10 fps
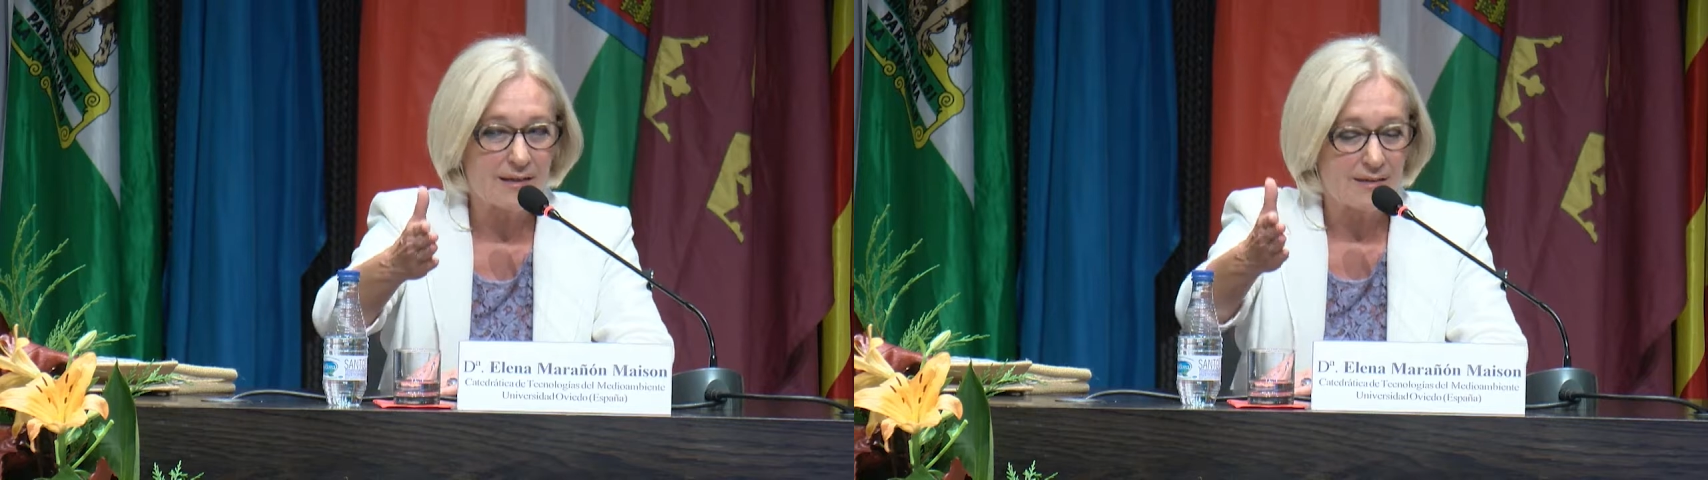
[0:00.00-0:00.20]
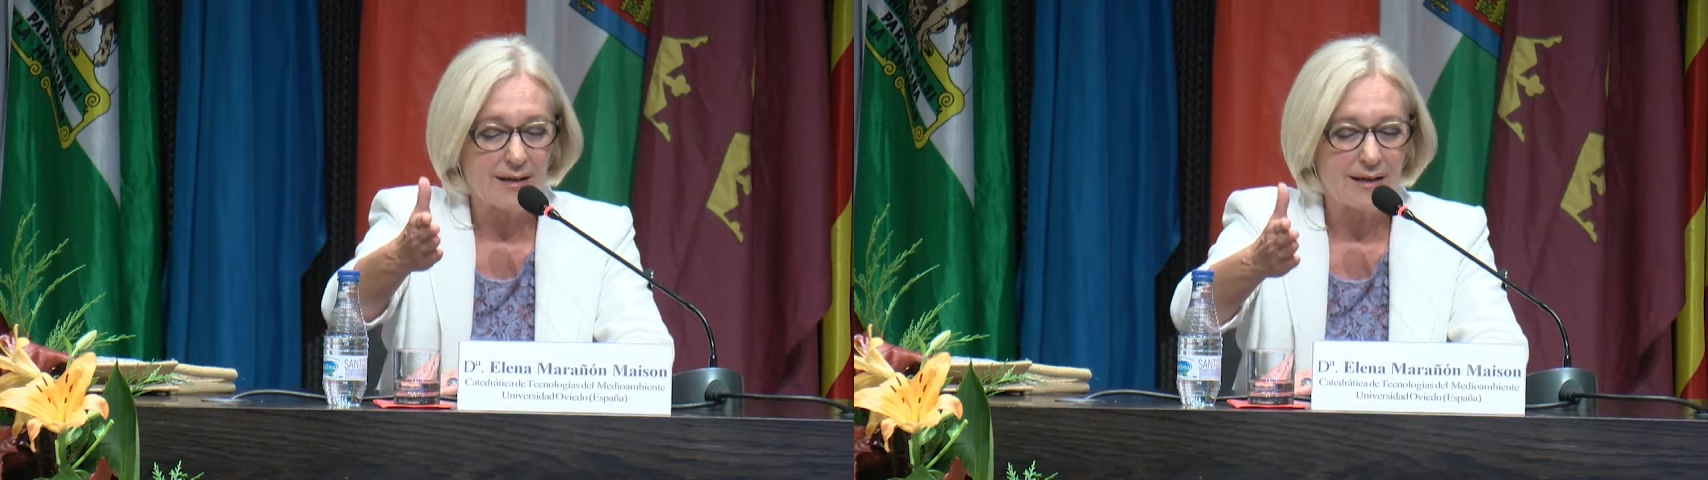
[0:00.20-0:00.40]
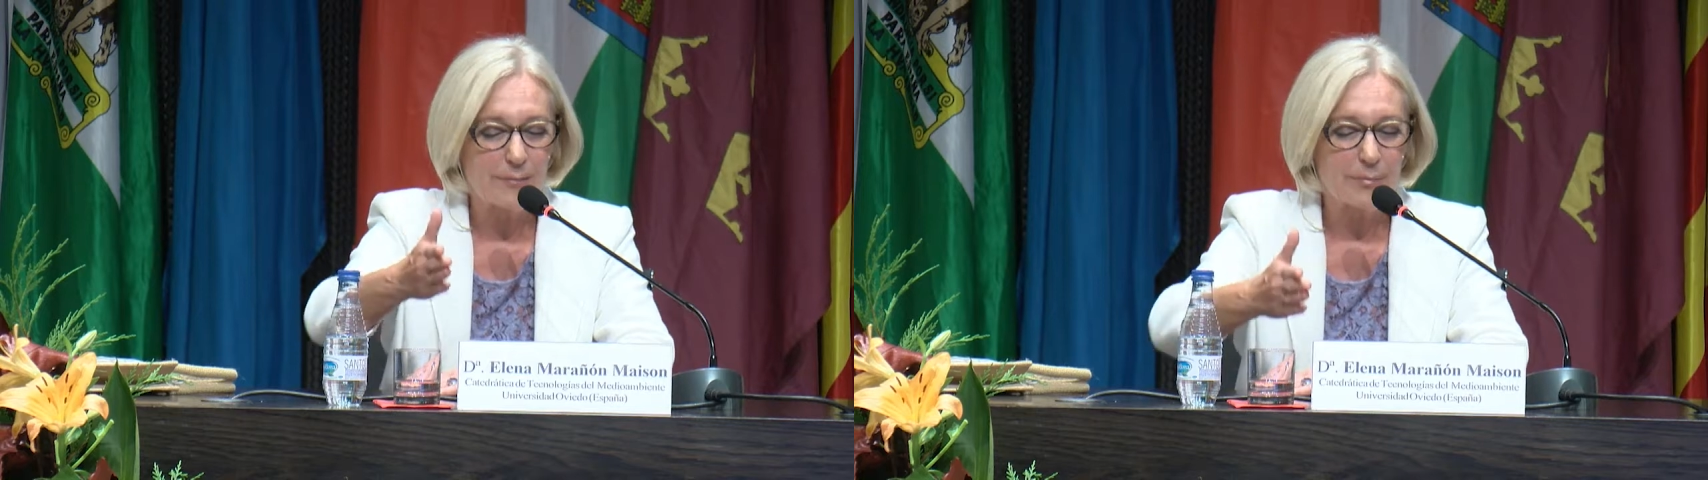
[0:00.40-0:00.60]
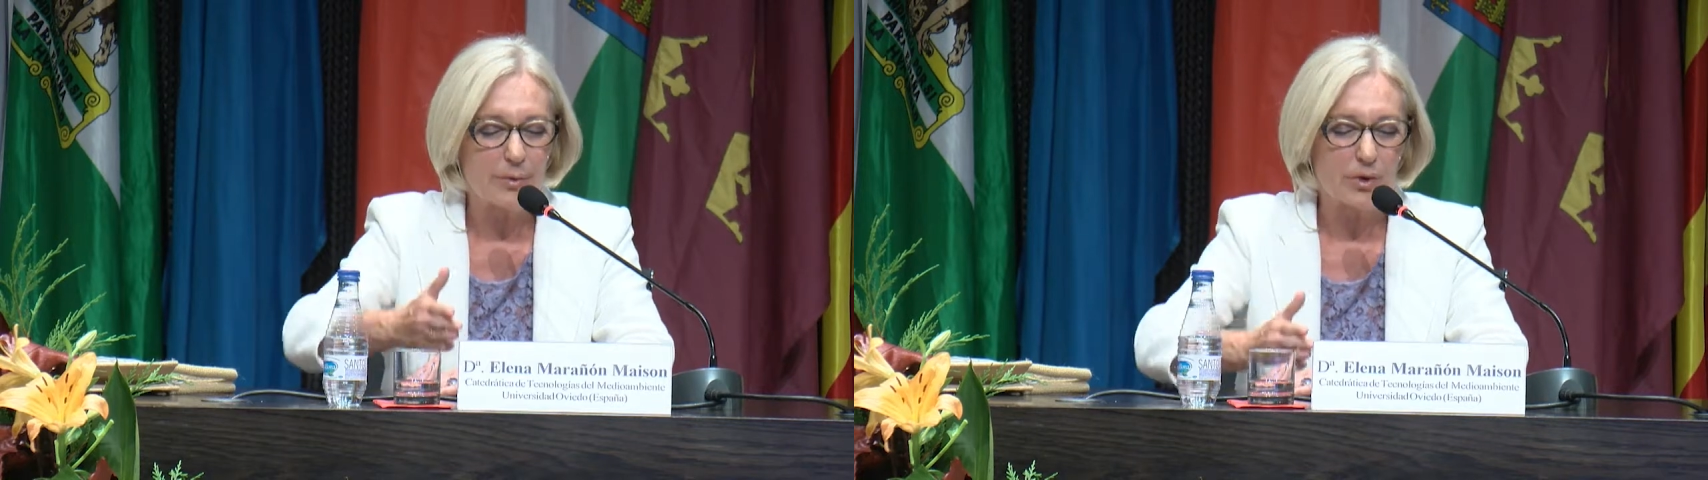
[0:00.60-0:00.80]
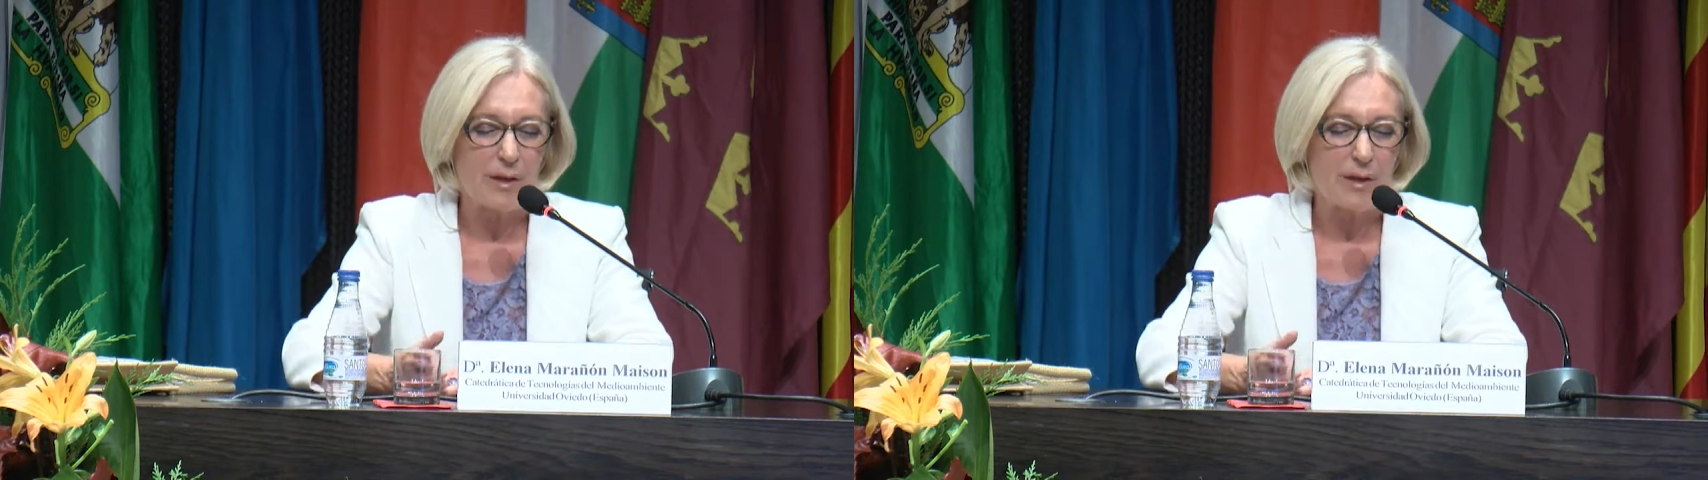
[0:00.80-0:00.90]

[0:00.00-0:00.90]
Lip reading: million